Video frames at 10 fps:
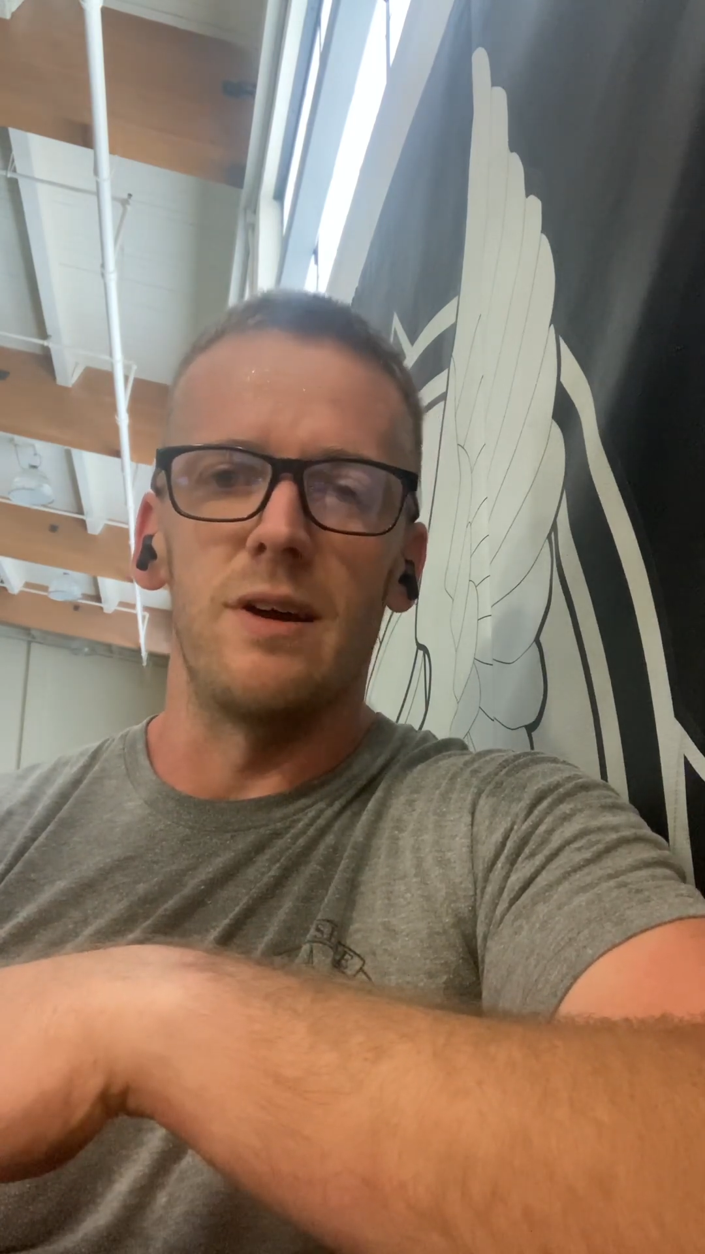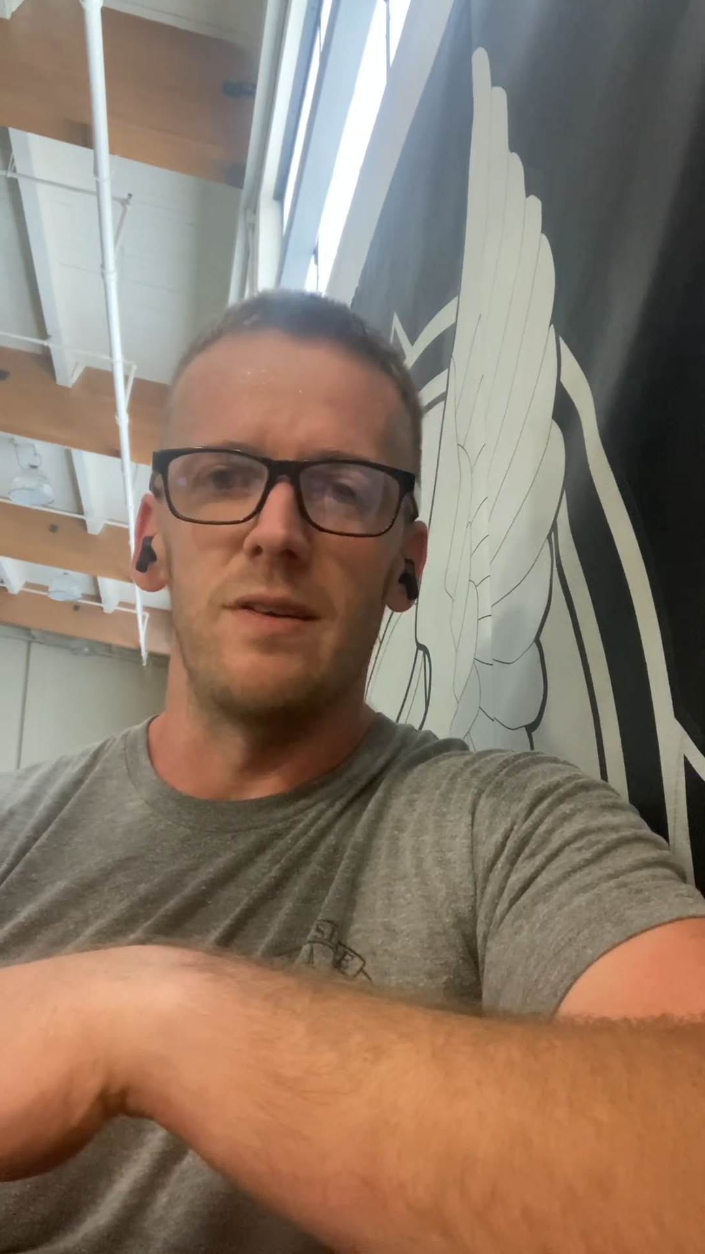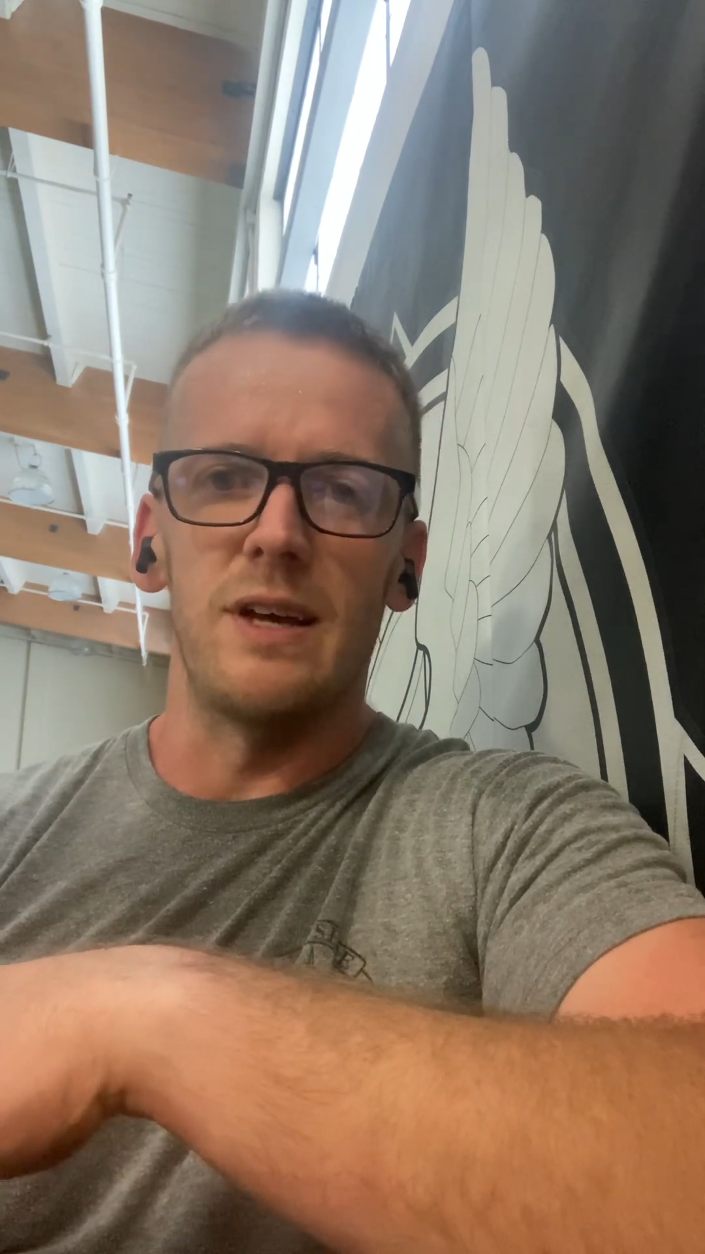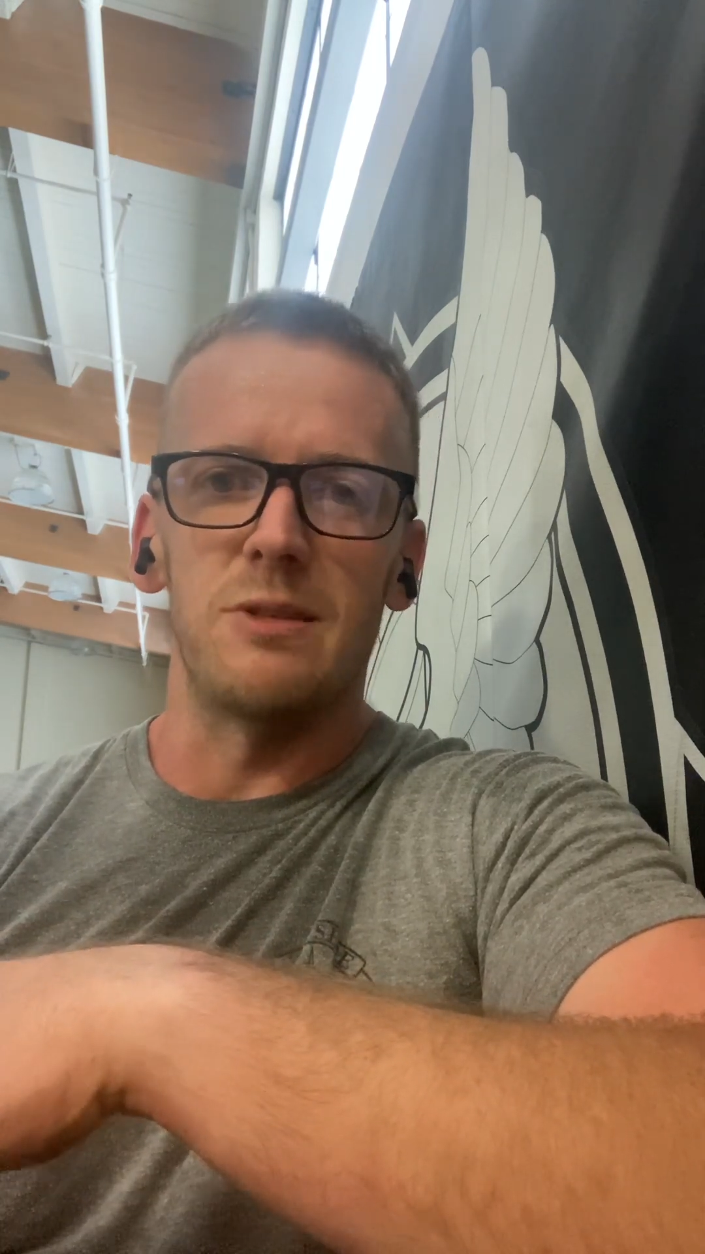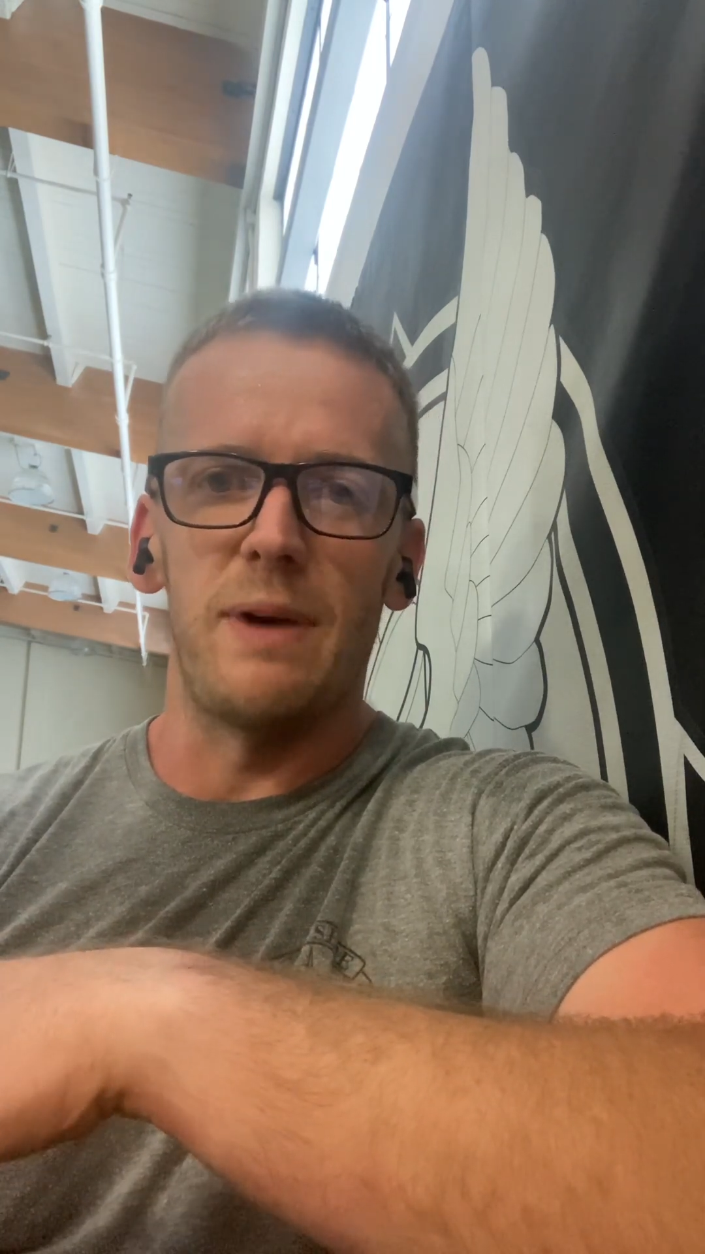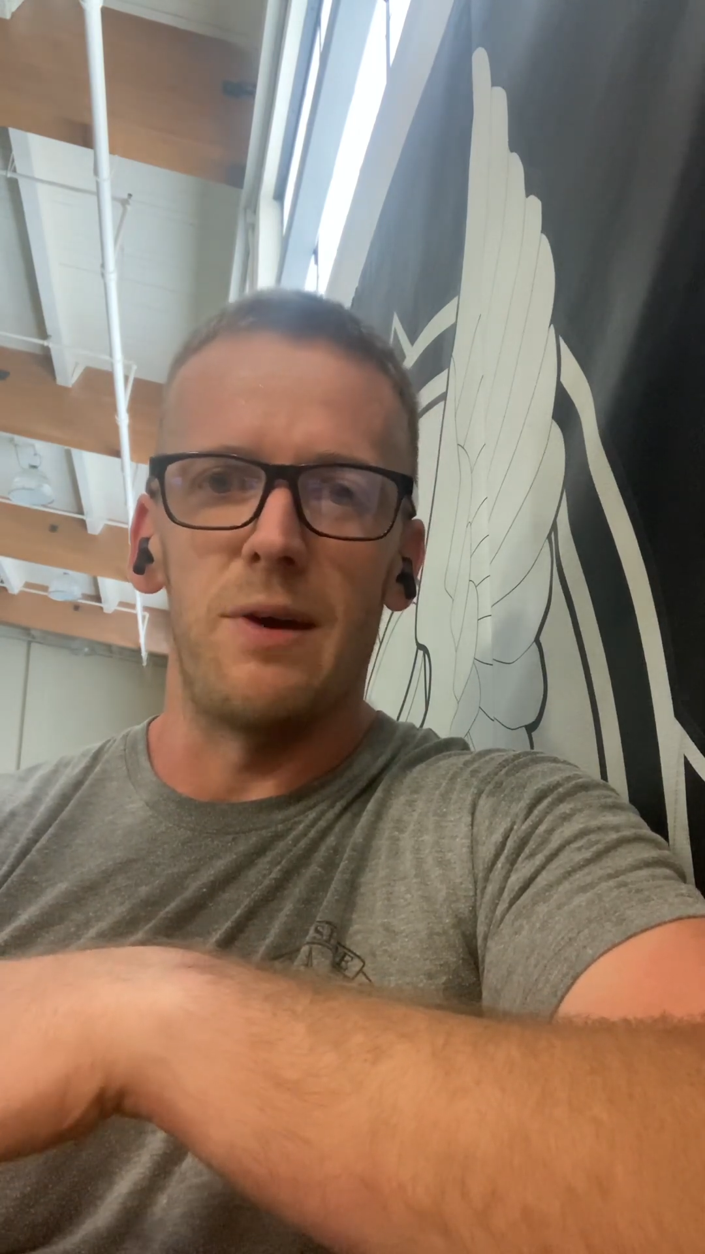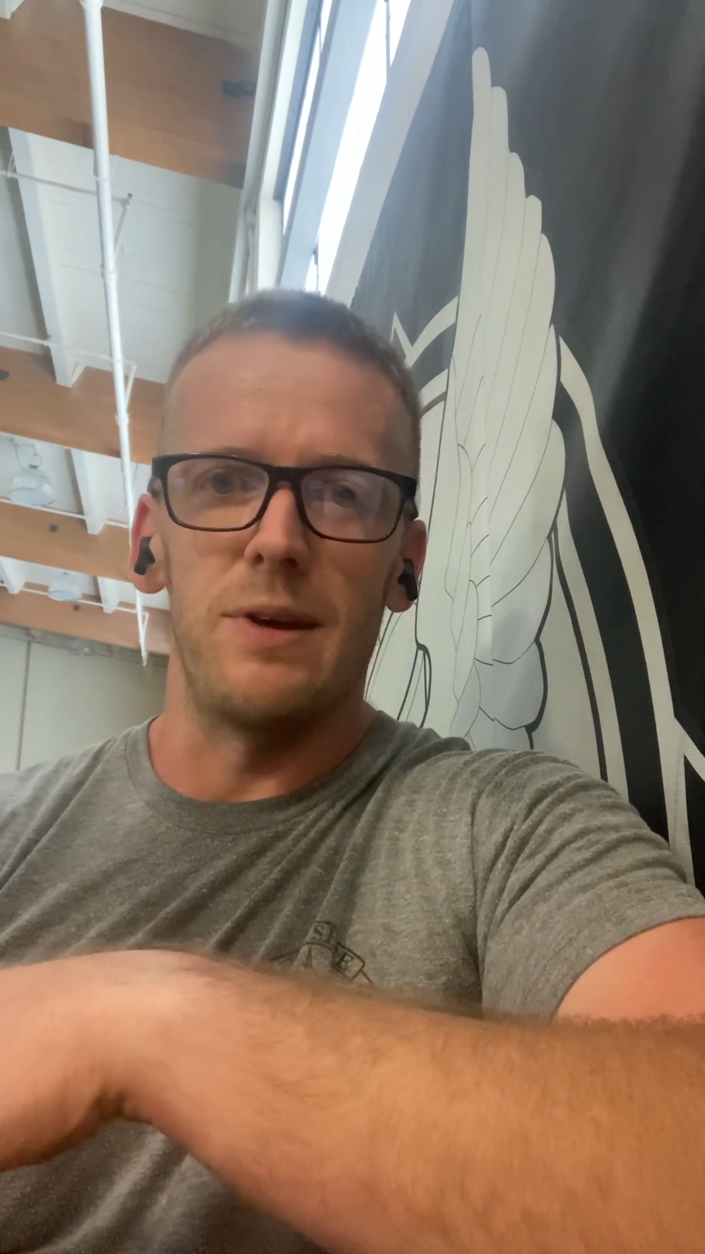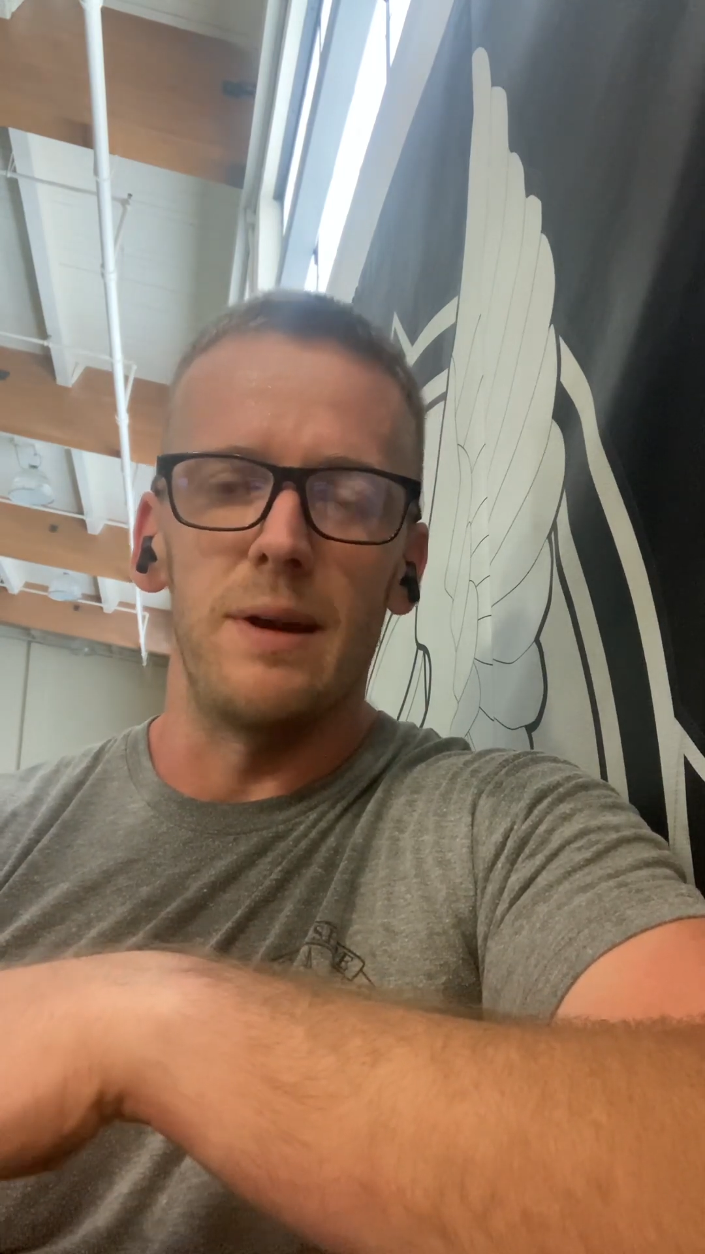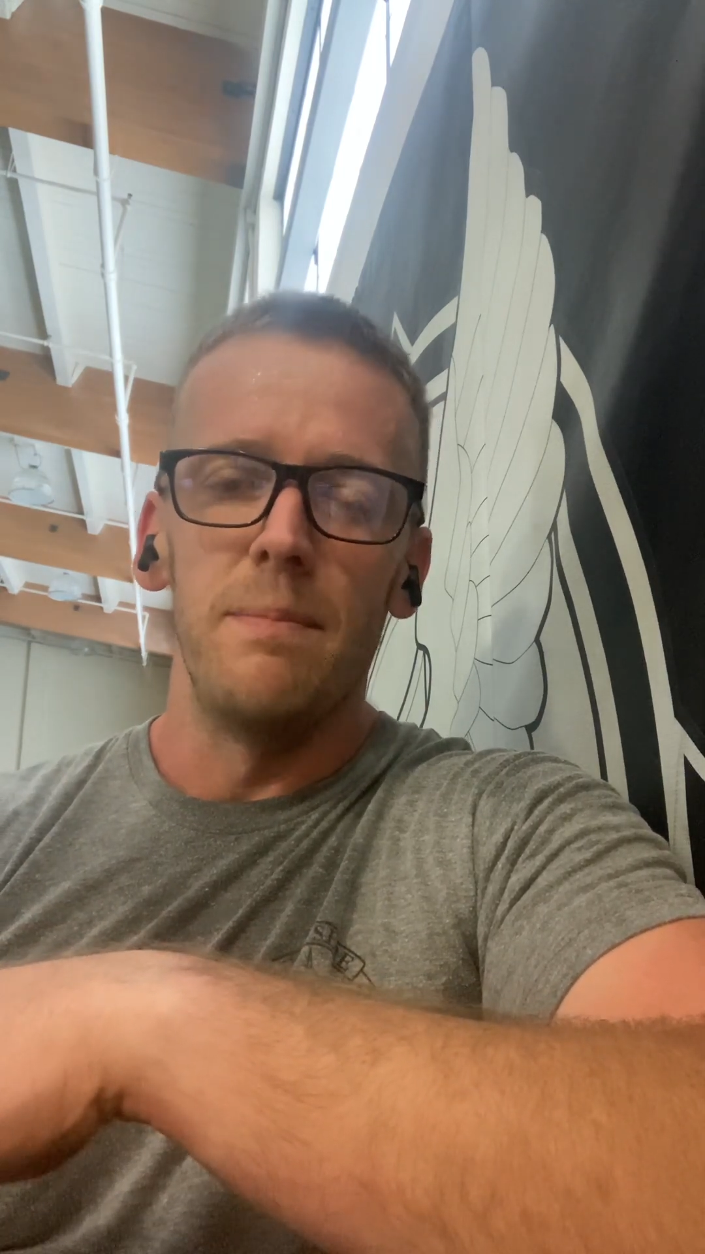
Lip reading: and that's about it.